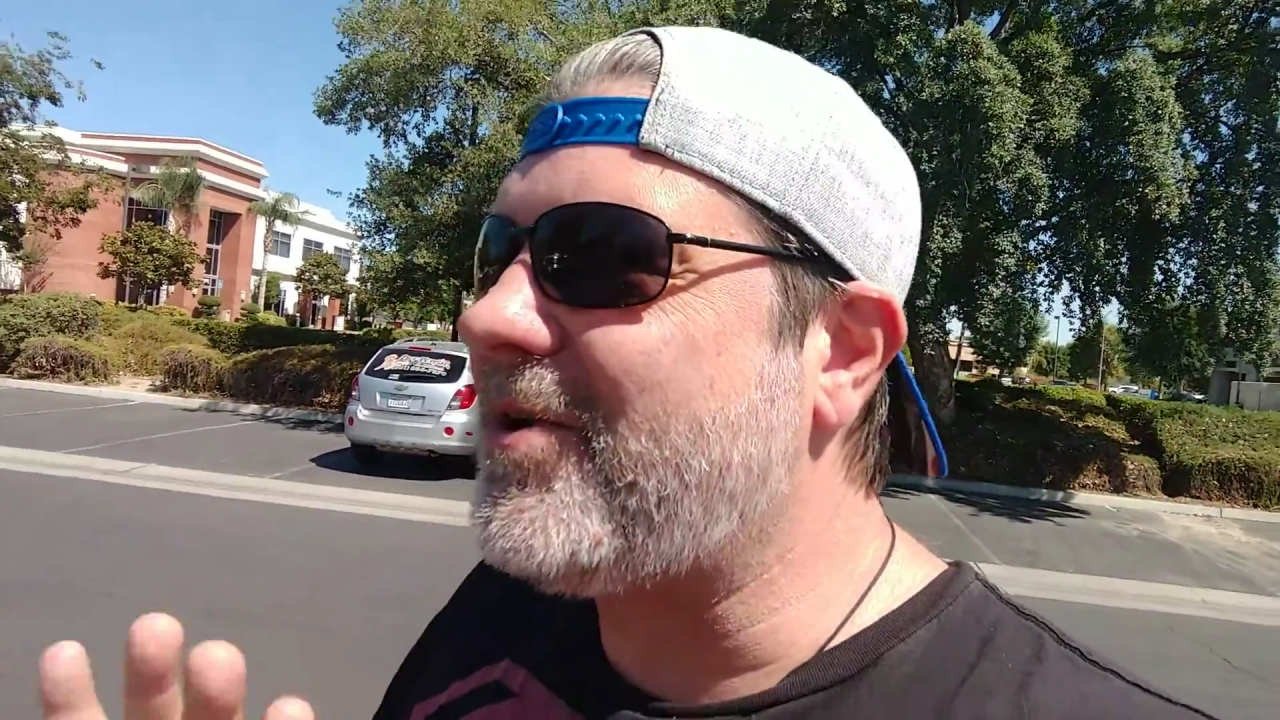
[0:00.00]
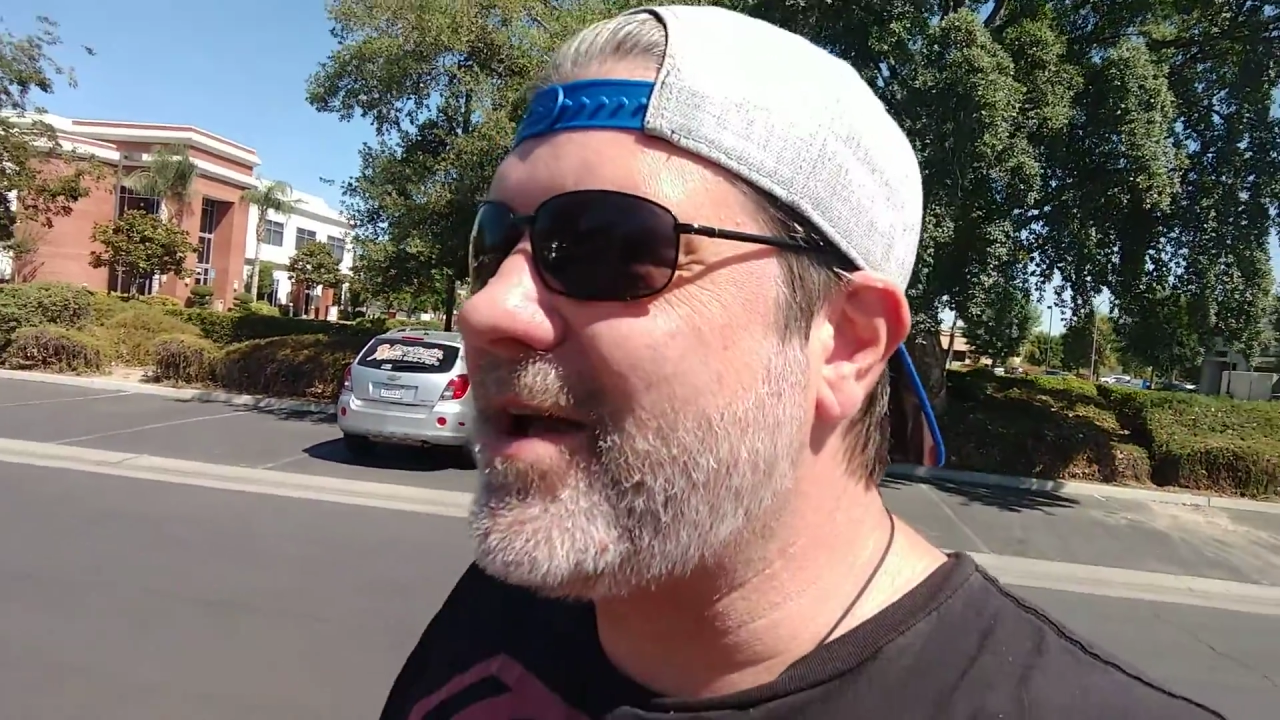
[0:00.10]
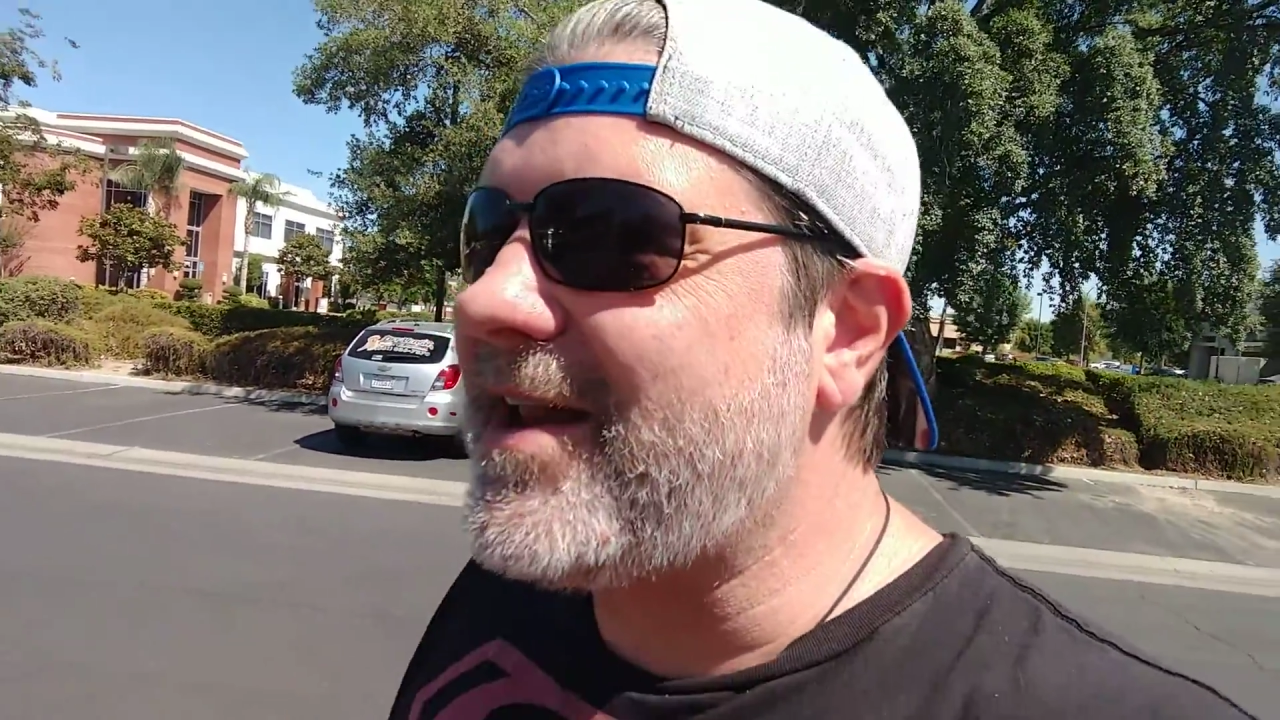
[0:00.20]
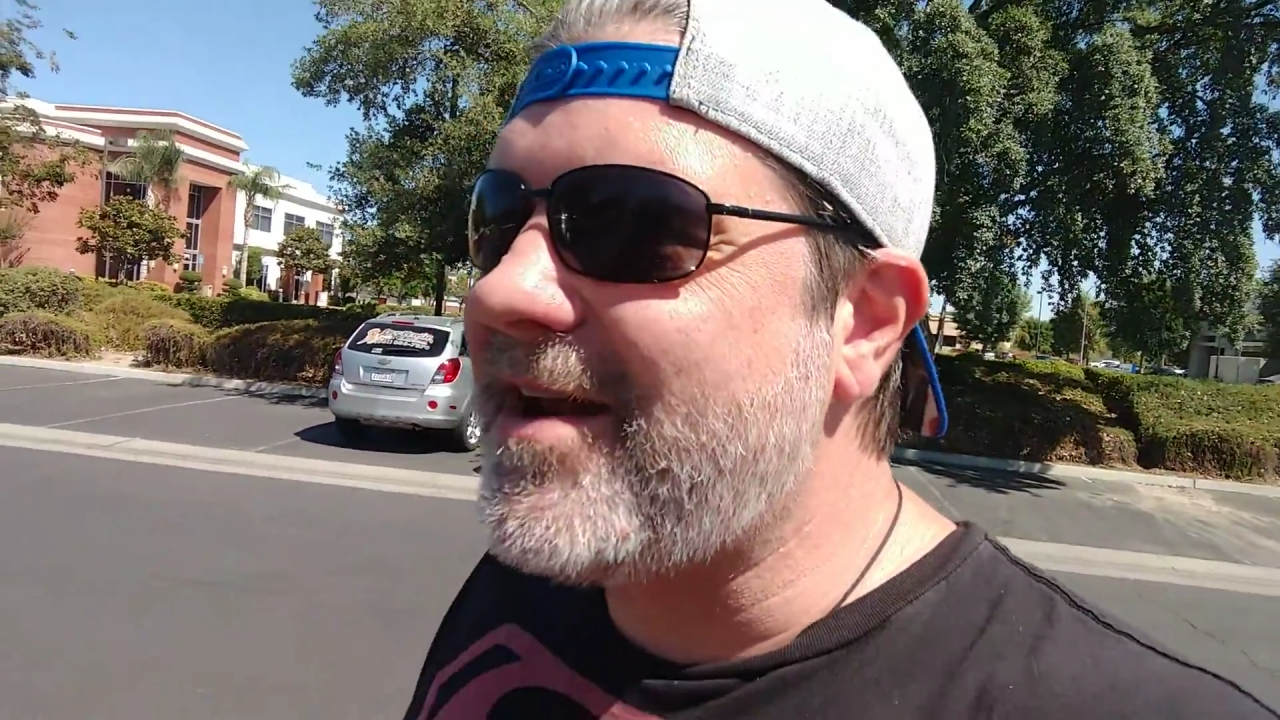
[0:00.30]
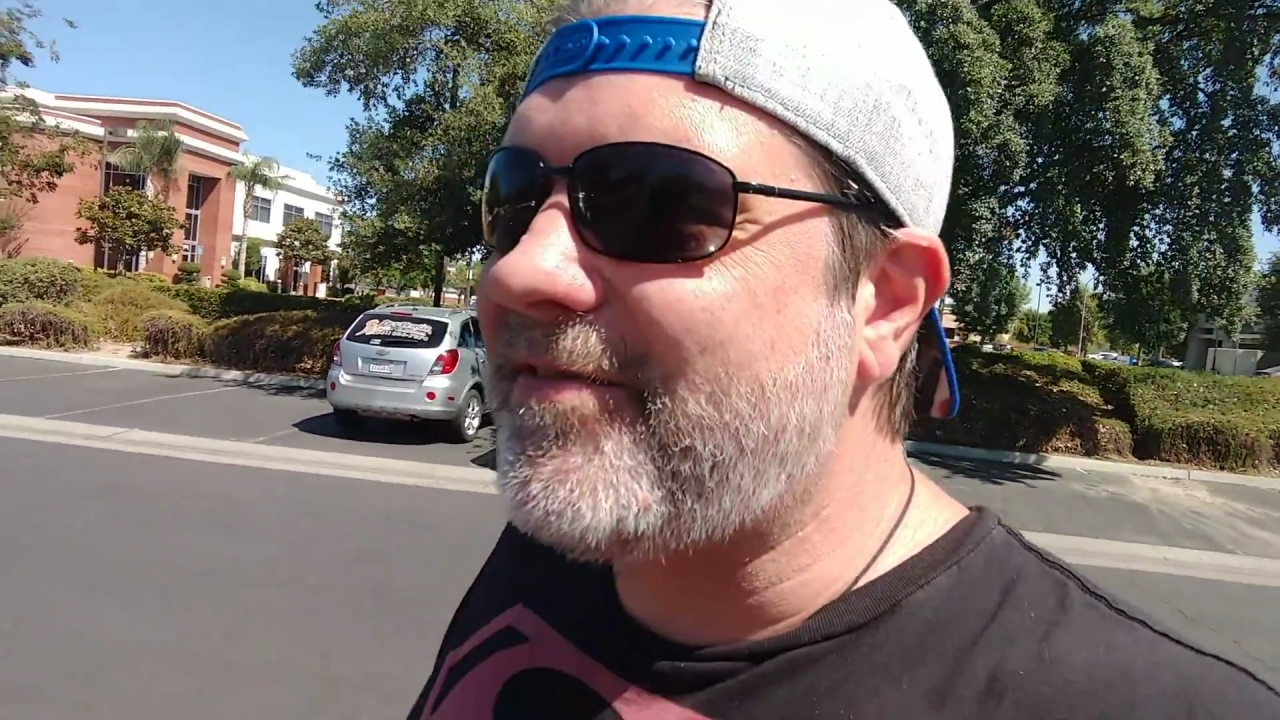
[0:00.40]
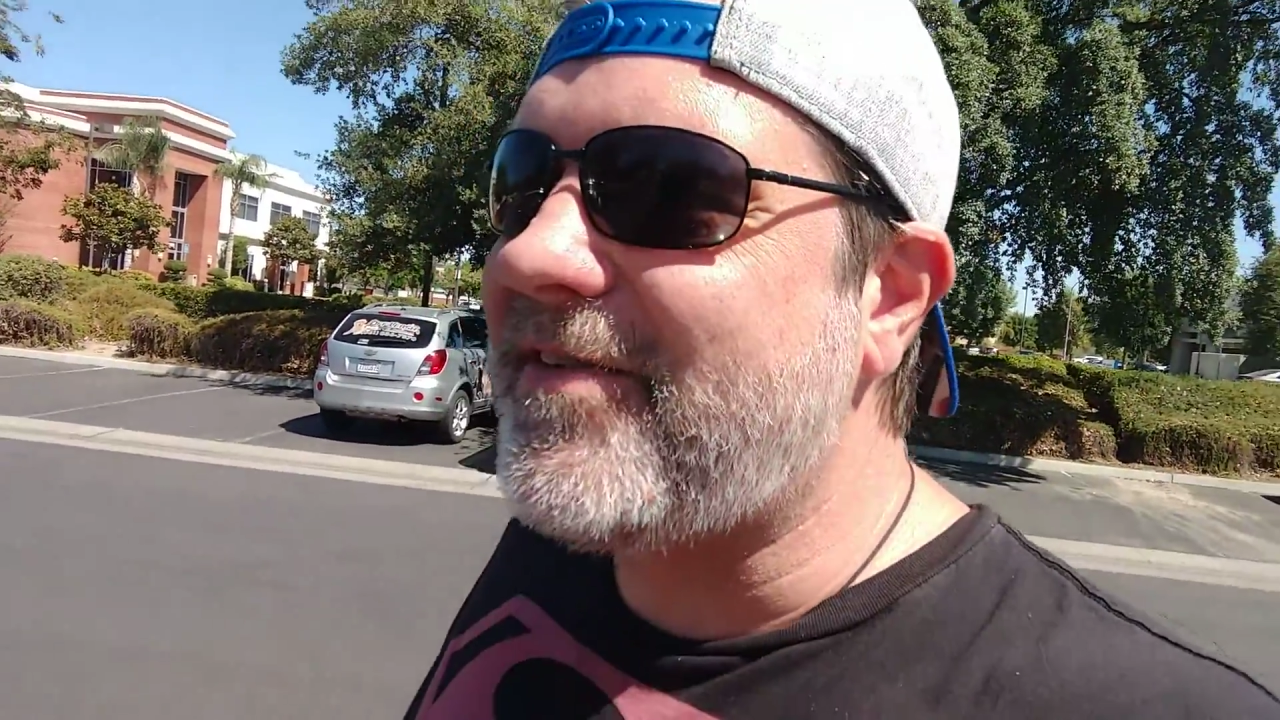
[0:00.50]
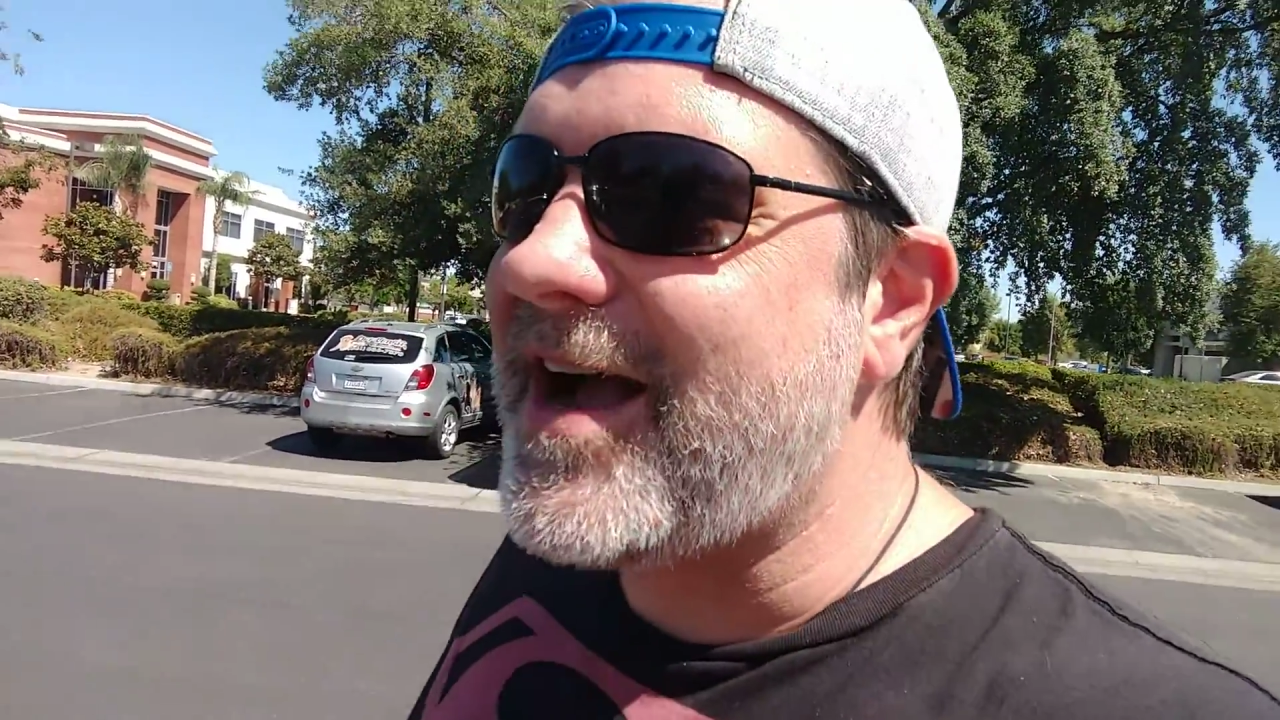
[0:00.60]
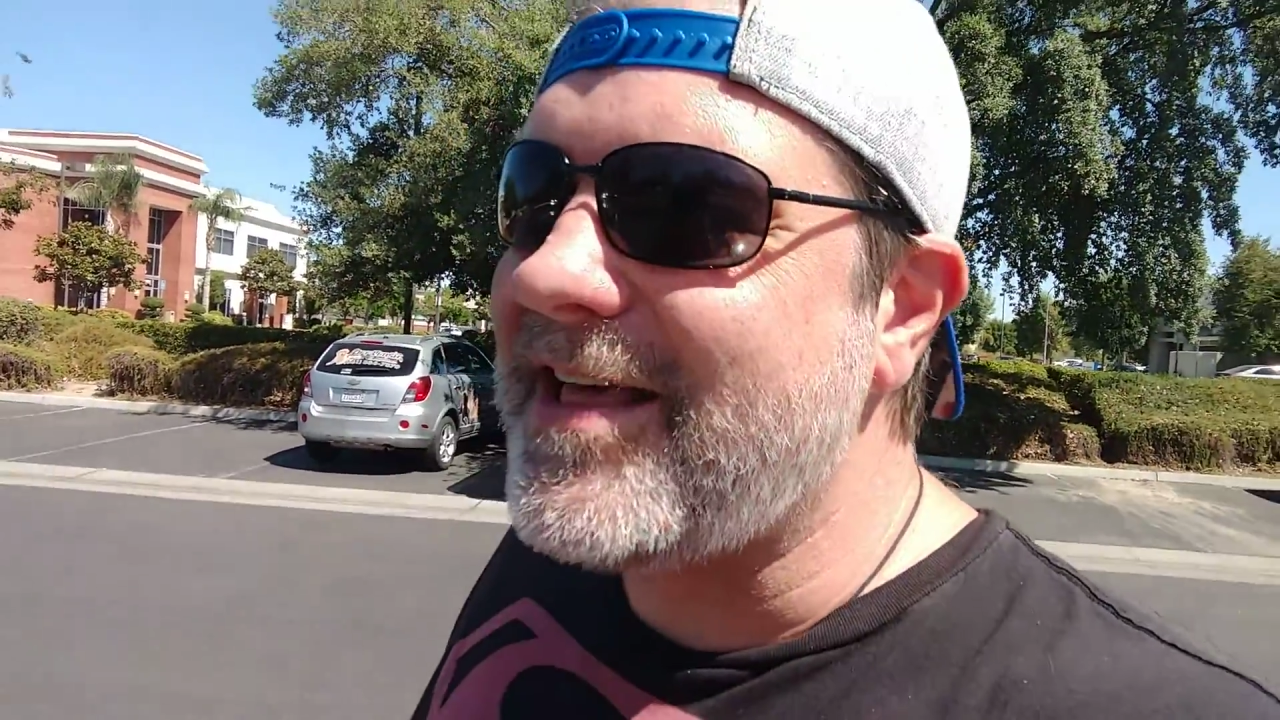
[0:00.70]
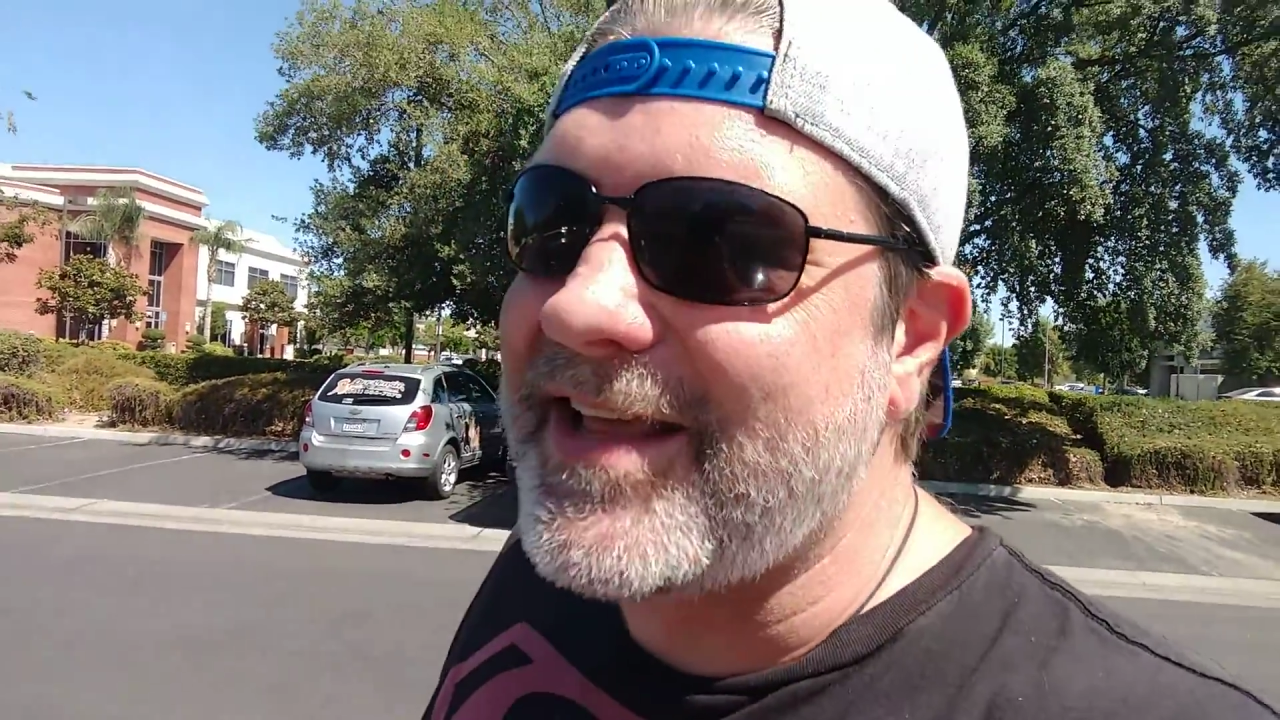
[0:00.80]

to identify